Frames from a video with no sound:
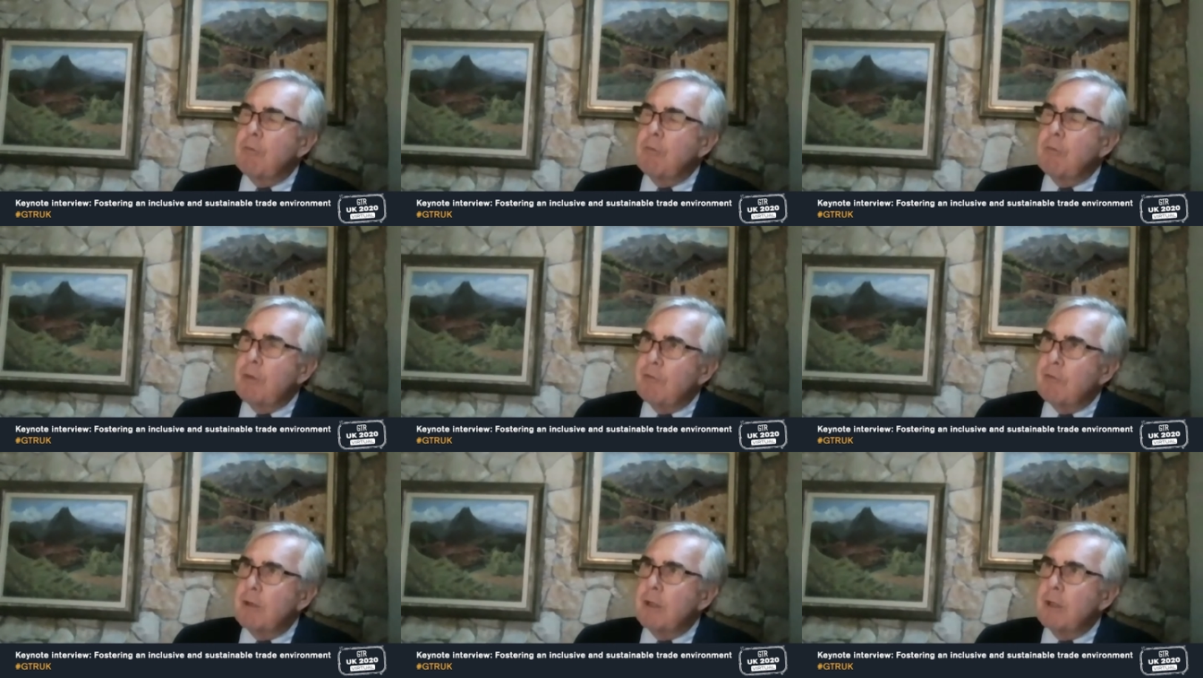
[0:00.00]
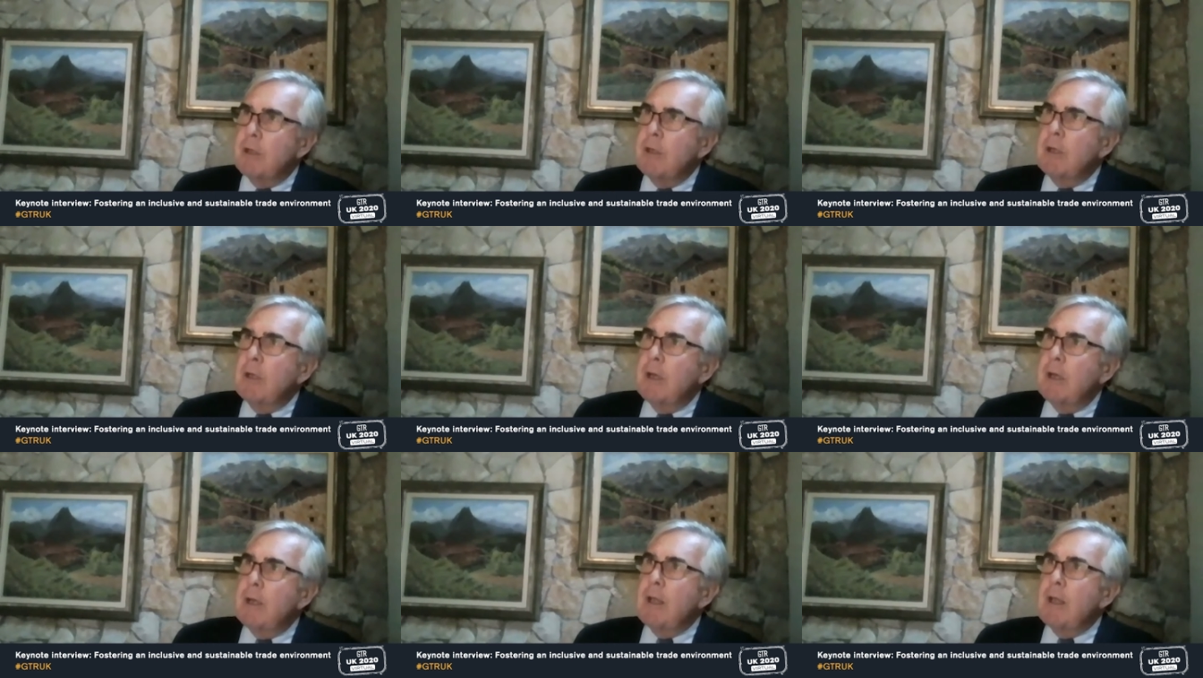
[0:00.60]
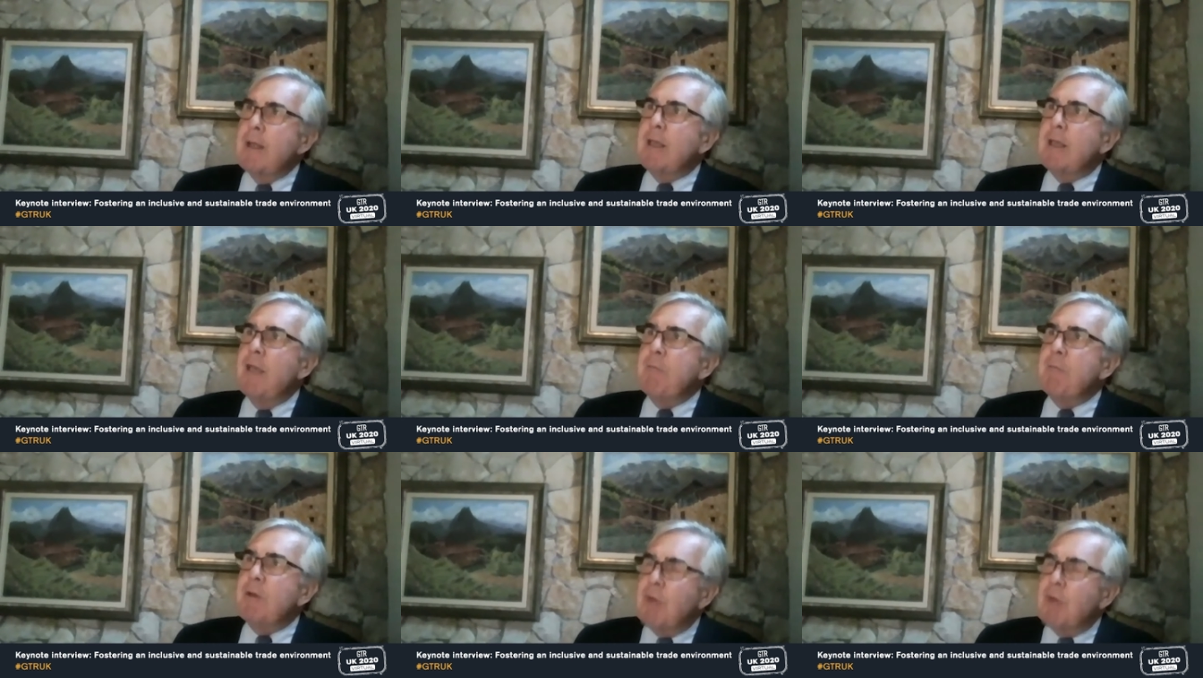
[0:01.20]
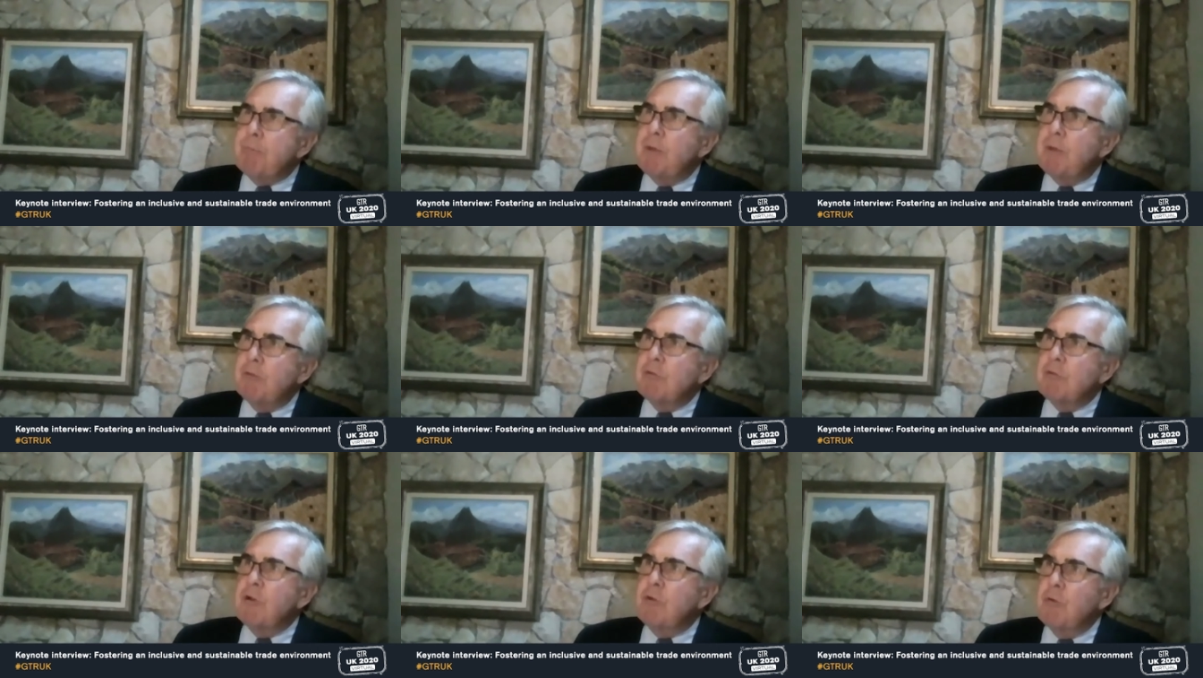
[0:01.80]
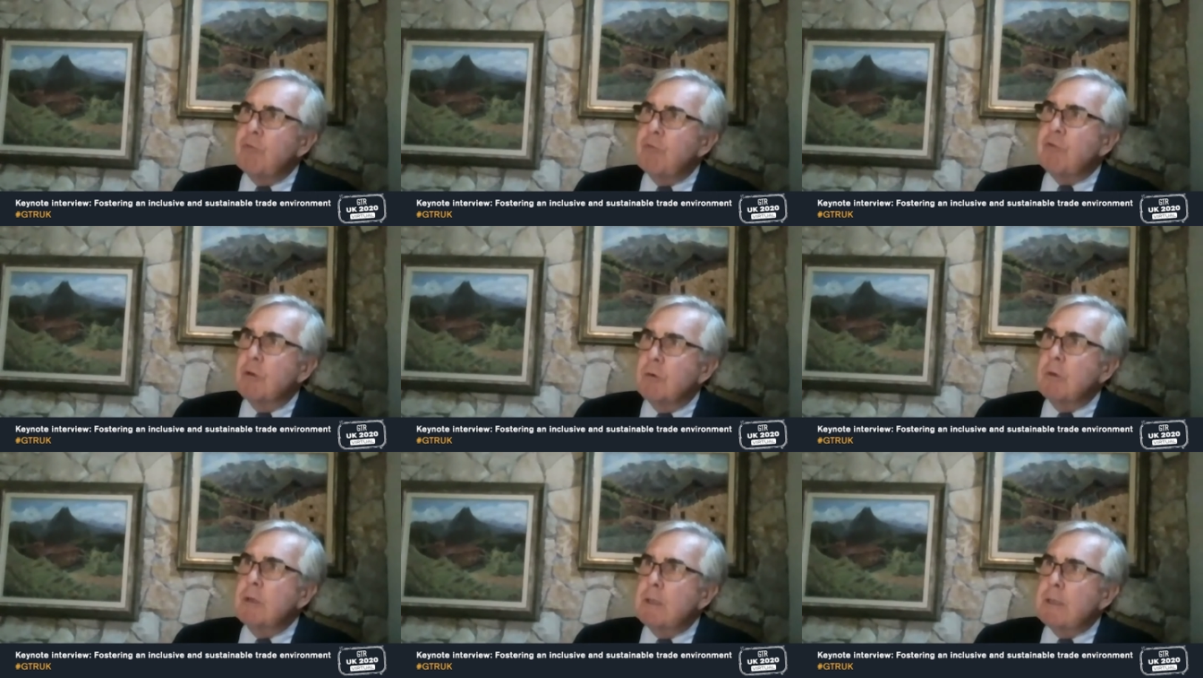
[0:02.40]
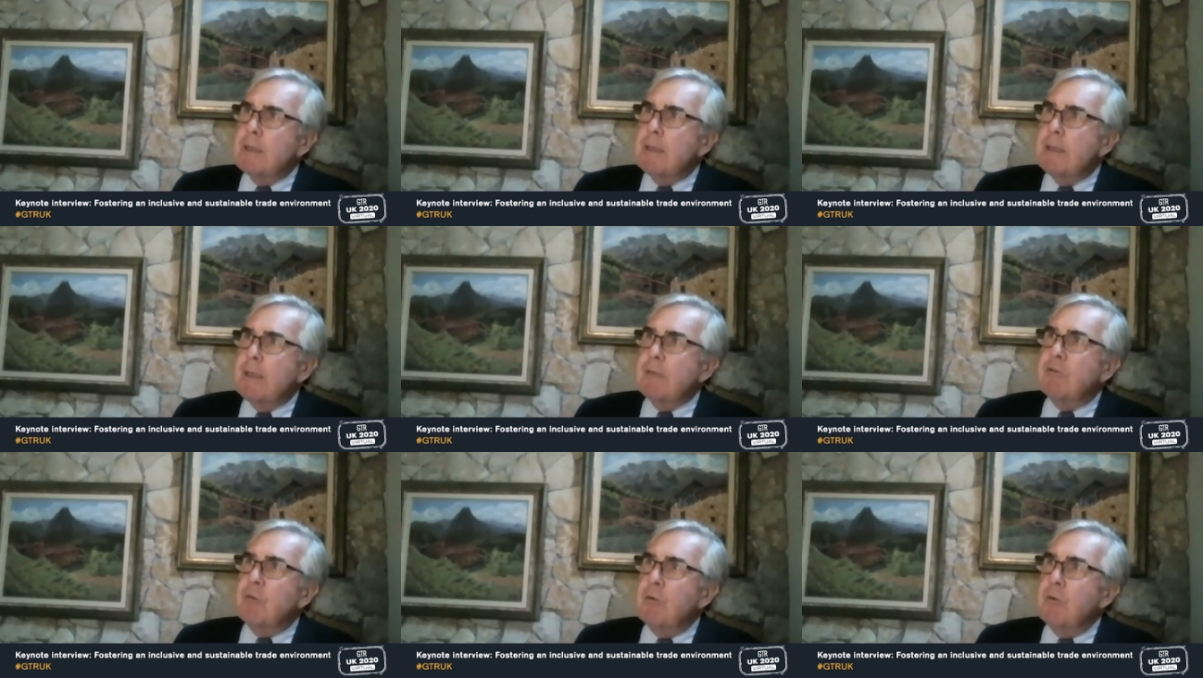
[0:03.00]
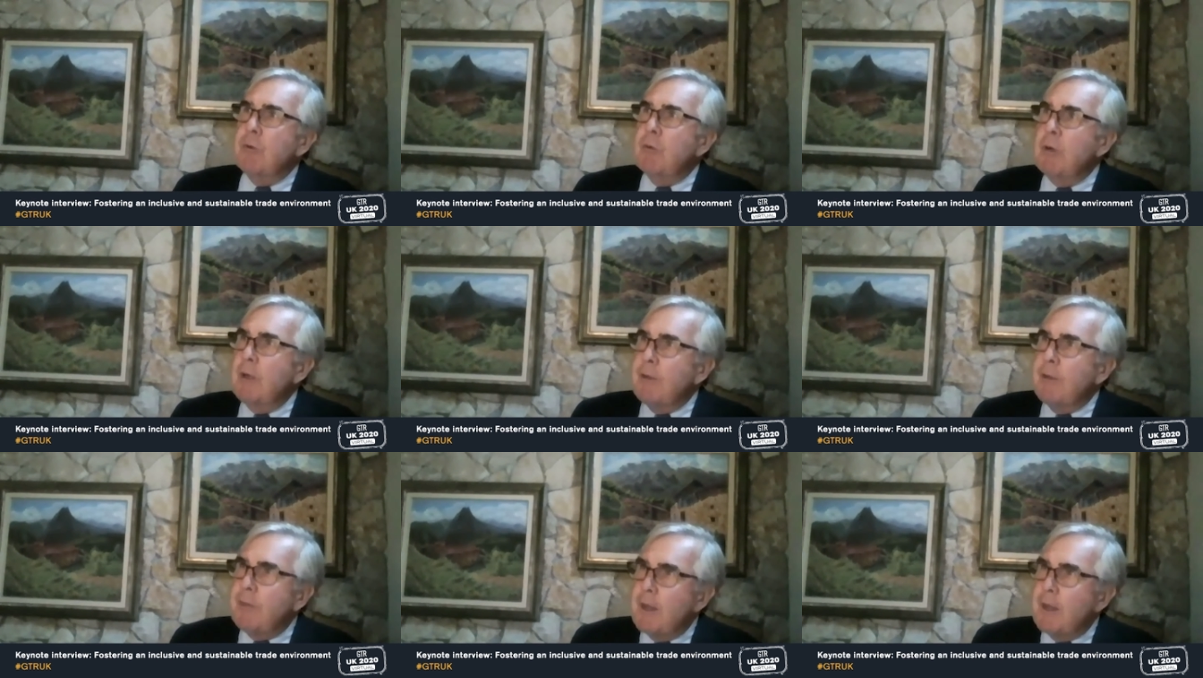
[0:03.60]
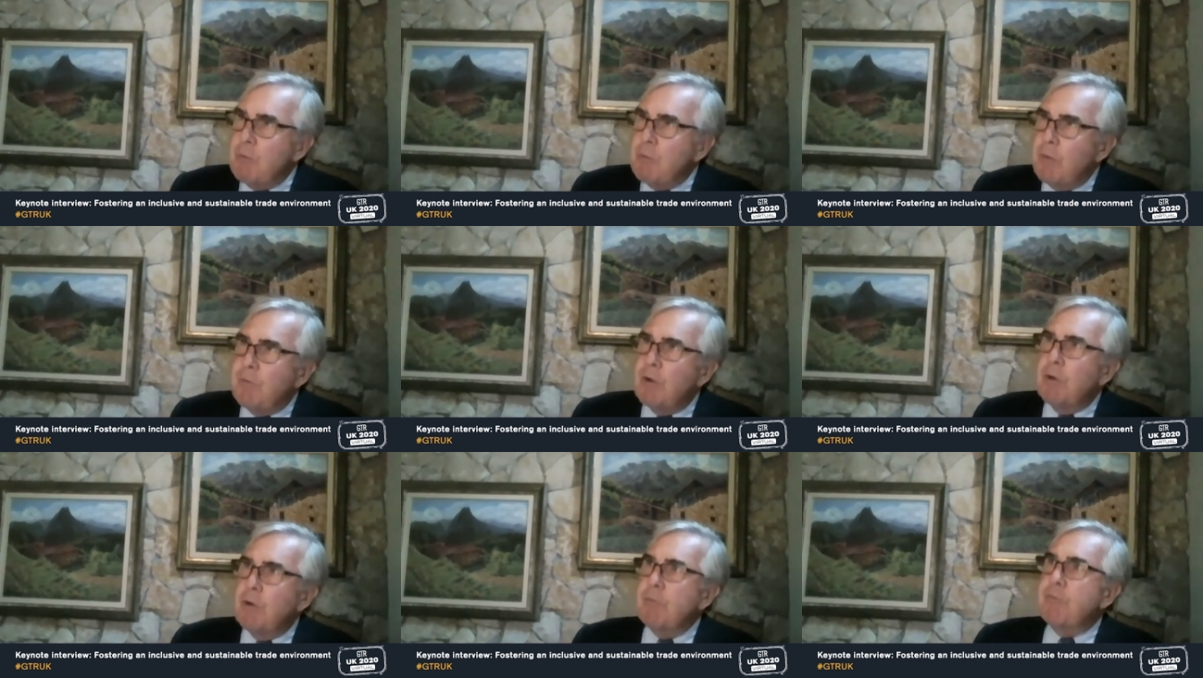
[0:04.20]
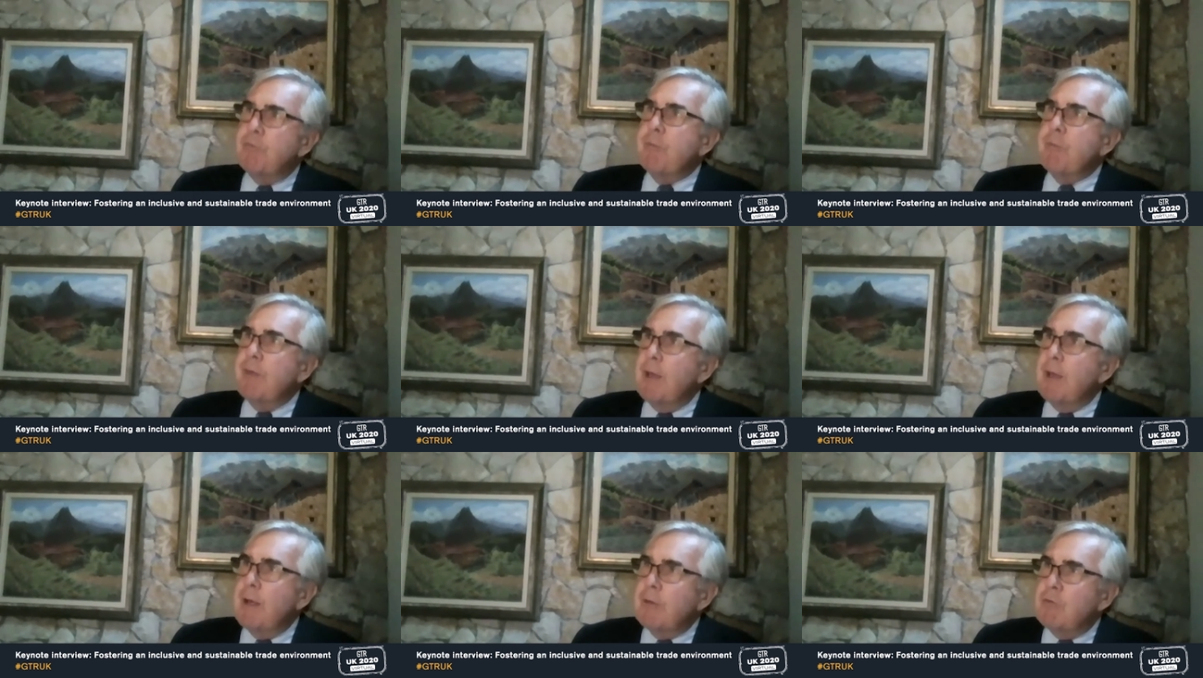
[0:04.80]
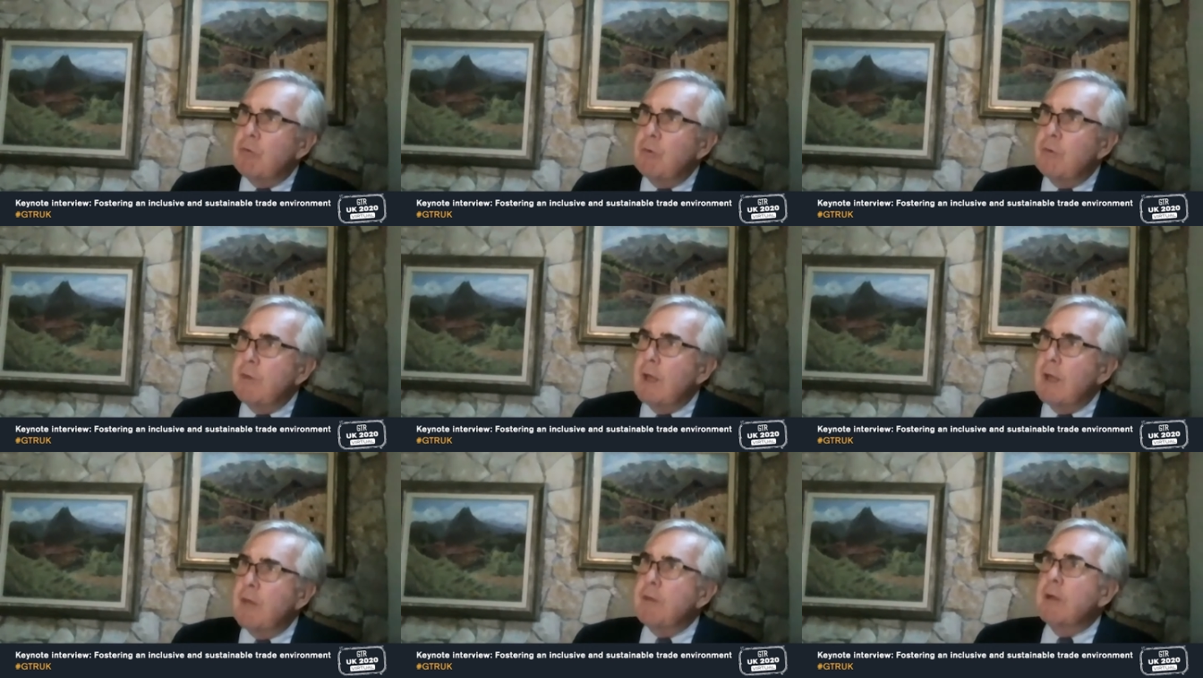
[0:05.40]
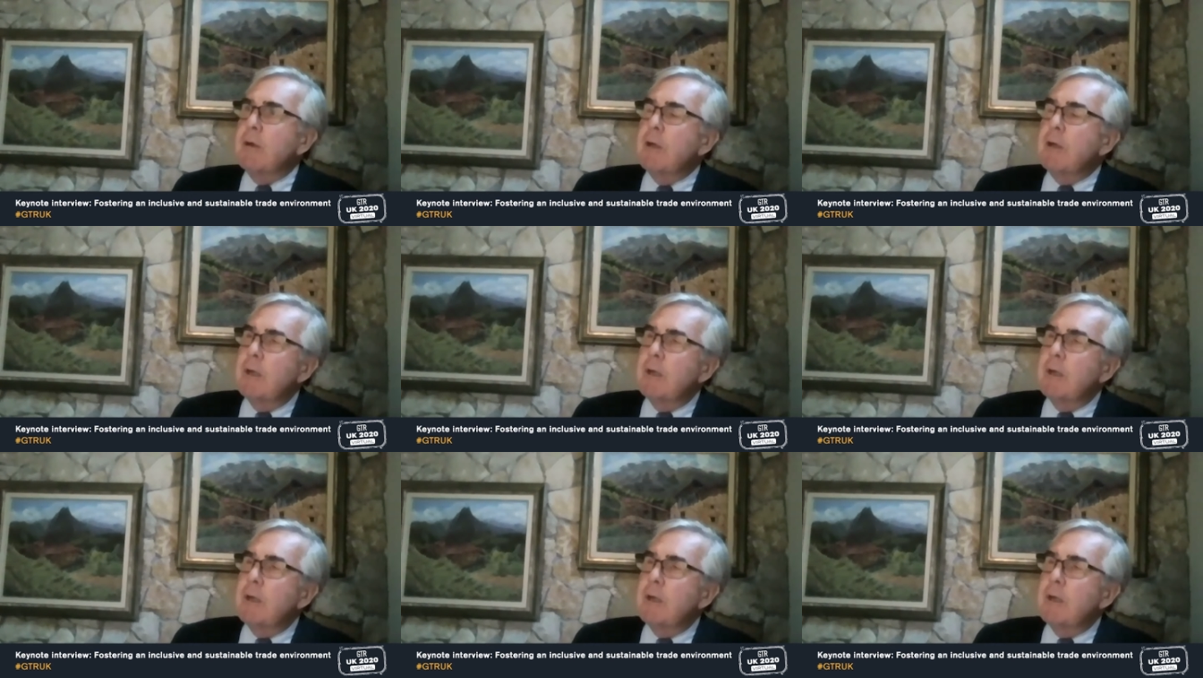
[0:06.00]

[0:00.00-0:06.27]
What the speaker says: recently, and it gave me great pleasure to do so, and to then moving on from there to the other